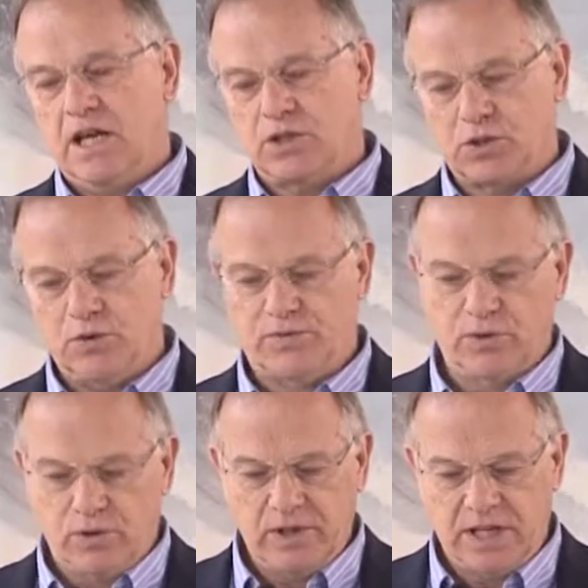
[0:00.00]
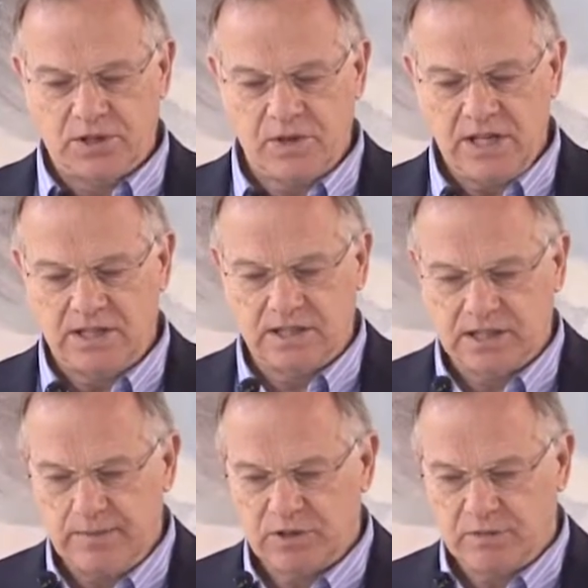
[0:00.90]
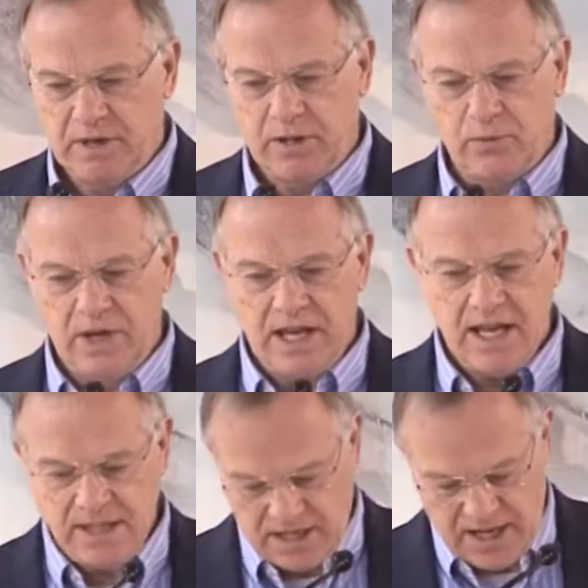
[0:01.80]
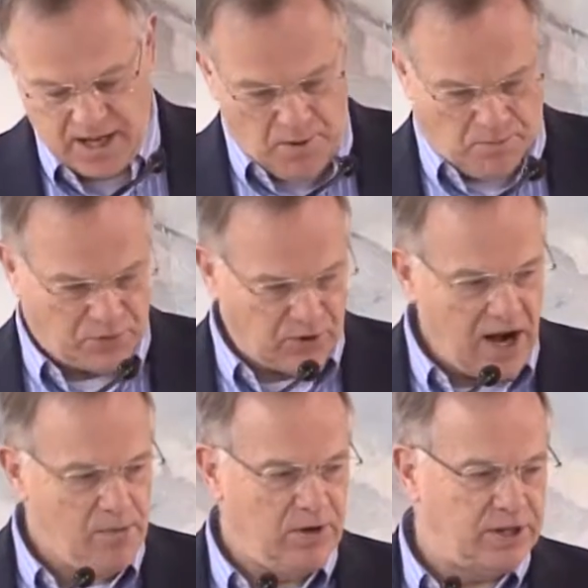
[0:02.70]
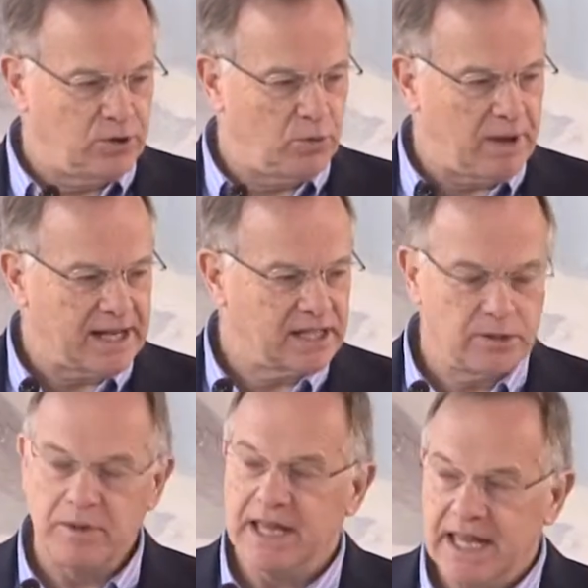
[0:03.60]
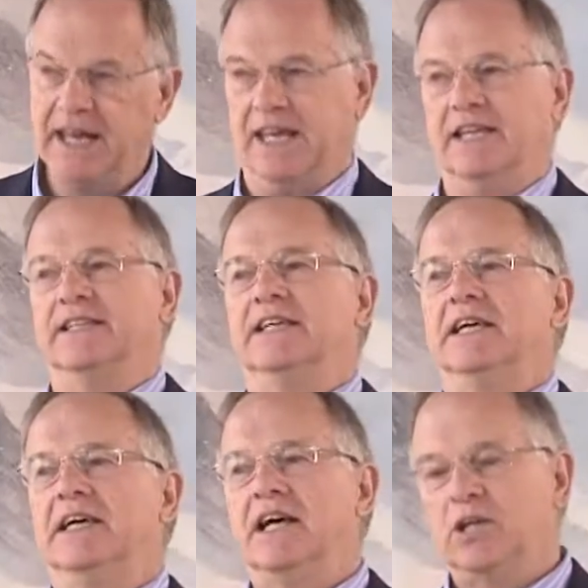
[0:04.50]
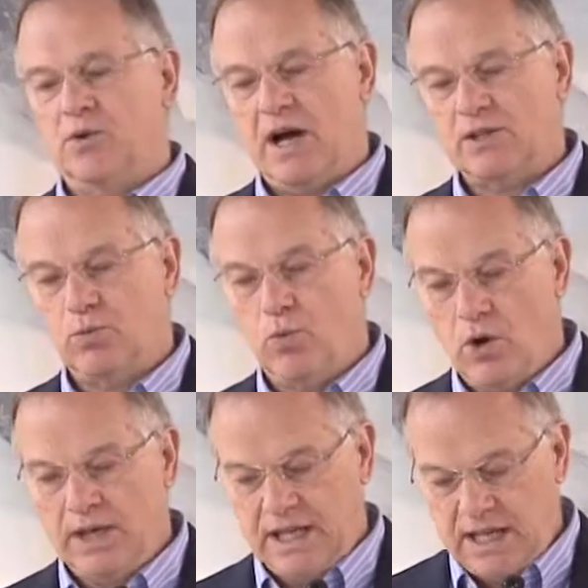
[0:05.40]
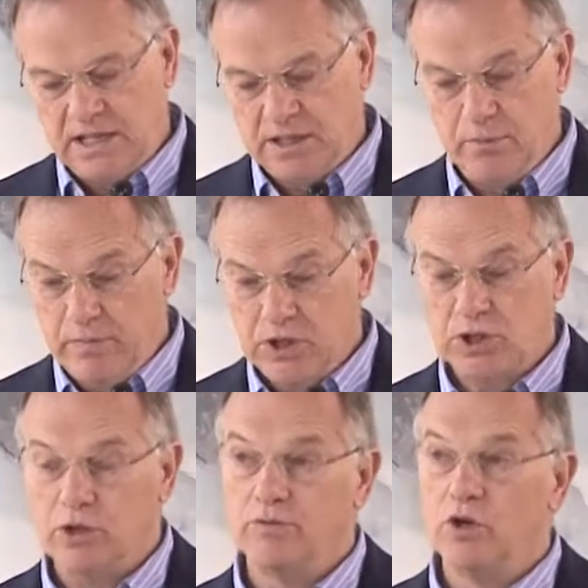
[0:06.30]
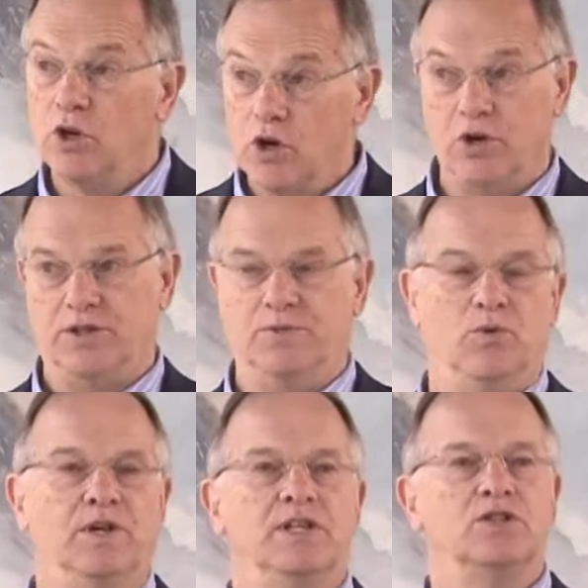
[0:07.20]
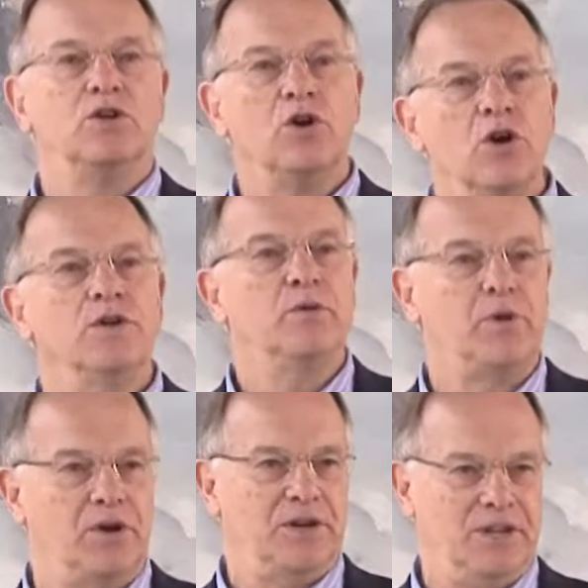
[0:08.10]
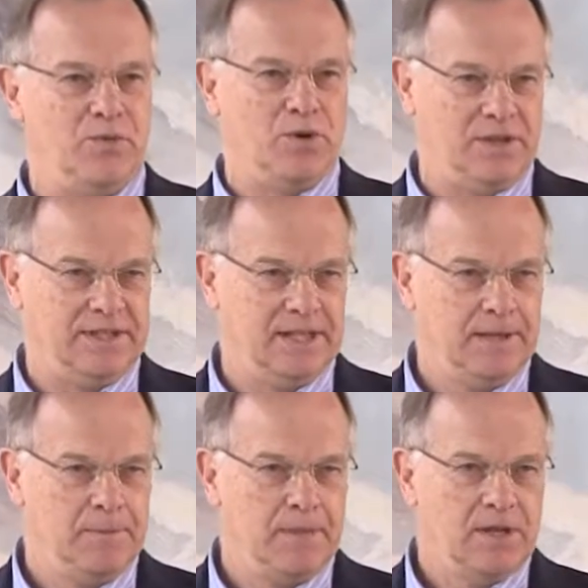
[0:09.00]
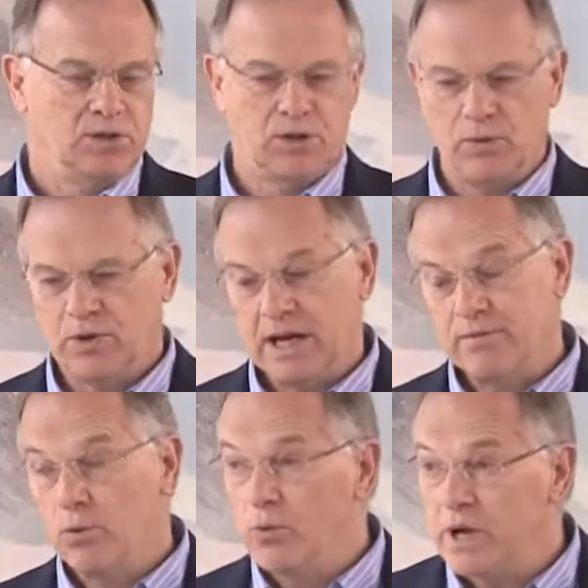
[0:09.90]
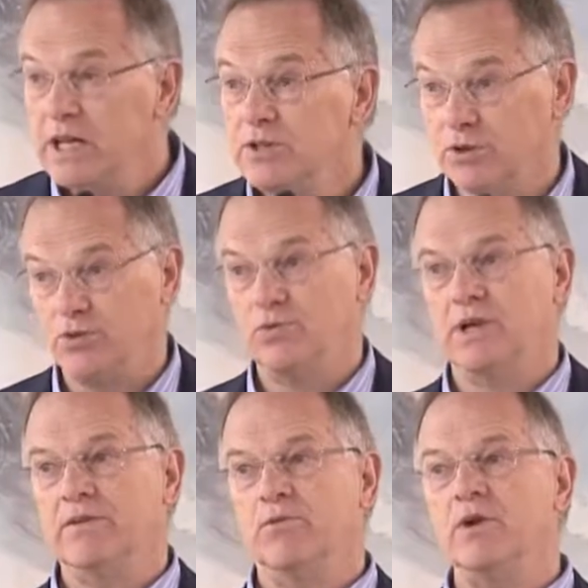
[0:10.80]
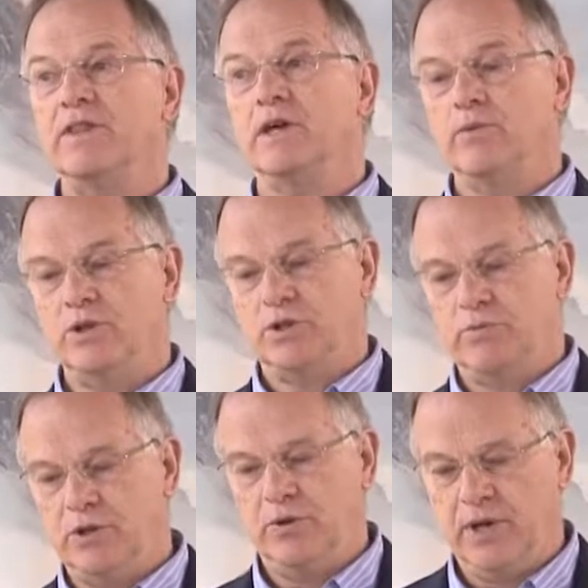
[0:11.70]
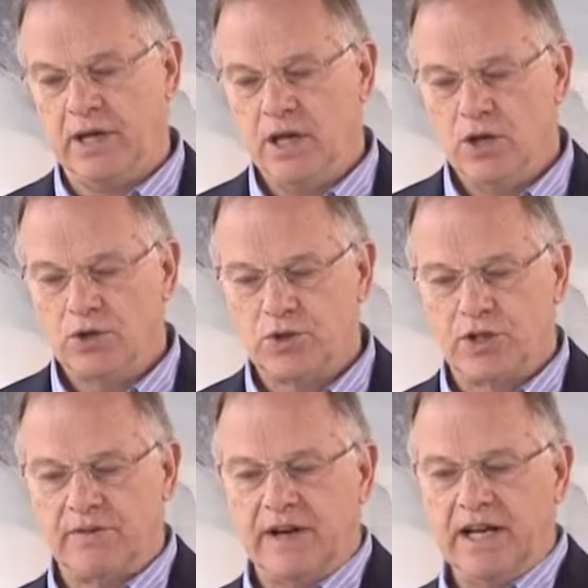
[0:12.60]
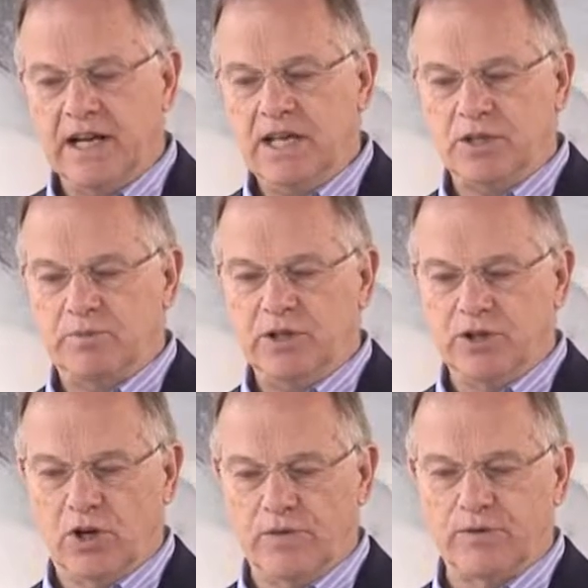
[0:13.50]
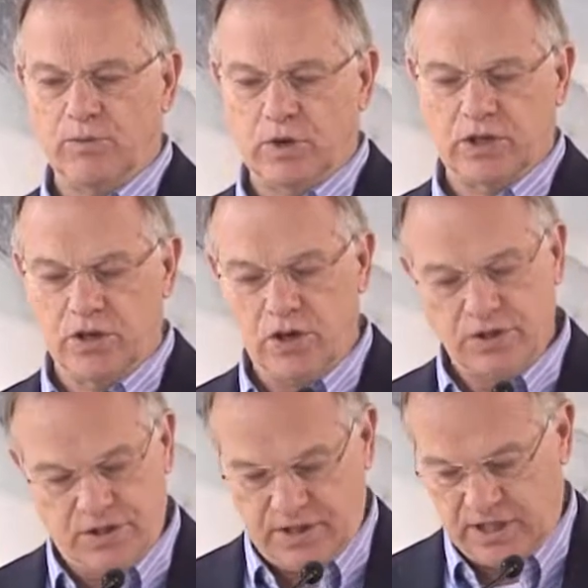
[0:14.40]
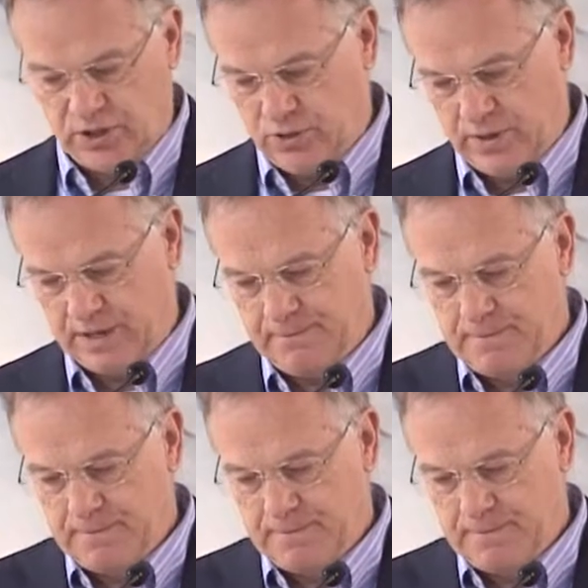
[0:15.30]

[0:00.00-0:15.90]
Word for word: And so for all these reasons, it seems to me that we need primary to go back to the beginning and to ask what is the mission of God? What is God about in the world? So that whatever we do, whatever we think we should be doing, should at the very least be drawn from what God is doing.